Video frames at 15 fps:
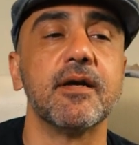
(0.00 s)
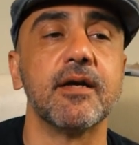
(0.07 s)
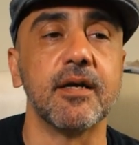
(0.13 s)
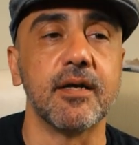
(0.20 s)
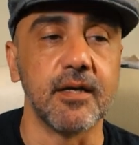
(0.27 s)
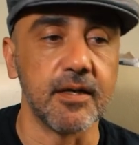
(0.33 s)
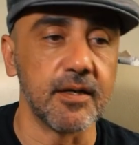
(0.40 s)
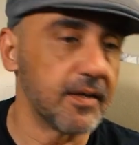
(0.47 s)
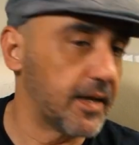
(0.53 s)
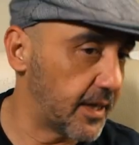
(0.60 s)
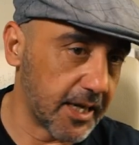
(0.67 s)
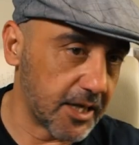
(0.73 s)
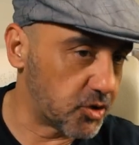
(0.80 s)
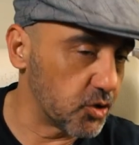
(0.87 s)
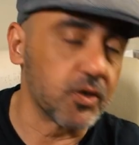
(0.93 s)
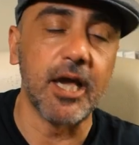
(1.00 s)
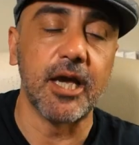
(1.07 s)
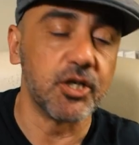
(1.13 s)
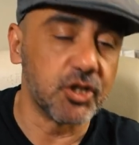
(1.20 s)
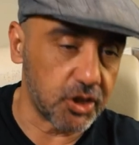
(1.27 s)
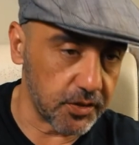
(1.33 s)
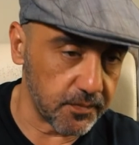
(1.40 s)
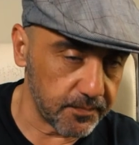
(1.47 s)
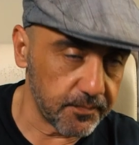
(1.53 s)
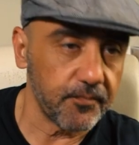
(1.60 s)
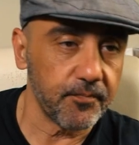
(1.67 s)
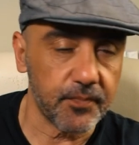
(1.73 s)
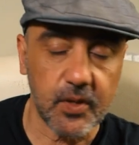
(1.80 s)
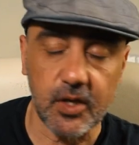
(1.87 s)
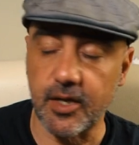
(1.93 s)
uh, an education.
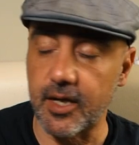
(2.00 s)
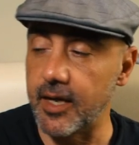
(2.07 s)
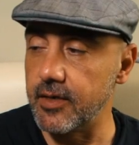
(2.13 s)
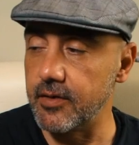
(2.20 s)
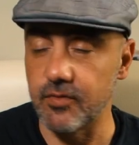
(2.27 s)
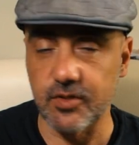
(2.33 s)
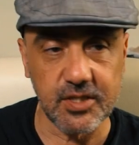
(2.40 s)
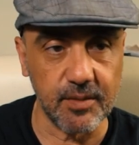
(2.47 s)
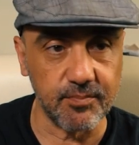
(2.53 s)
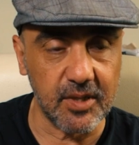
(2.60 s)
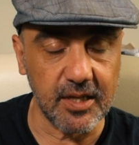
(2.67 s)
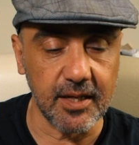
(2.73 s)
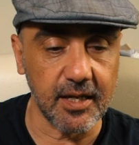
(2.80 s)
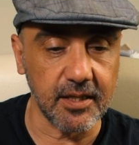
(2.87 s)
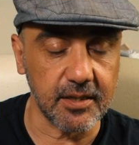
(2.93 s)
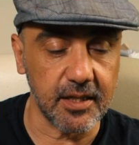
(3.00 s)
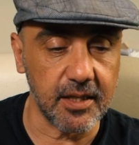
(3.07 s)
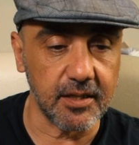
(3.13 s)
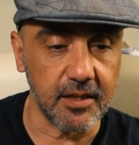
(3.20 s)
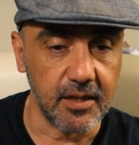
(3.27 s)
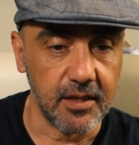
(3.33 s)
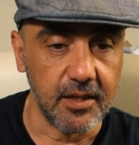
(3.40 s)
Okay, it was something like that.